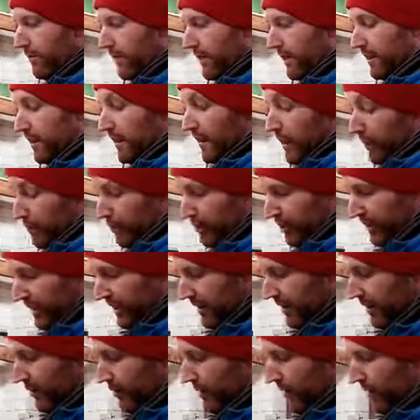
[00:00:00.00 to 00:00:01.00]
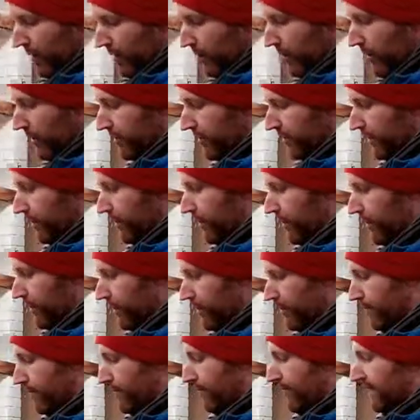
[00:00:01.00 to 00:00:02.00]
The clamps are getting in the way of the routing, rather.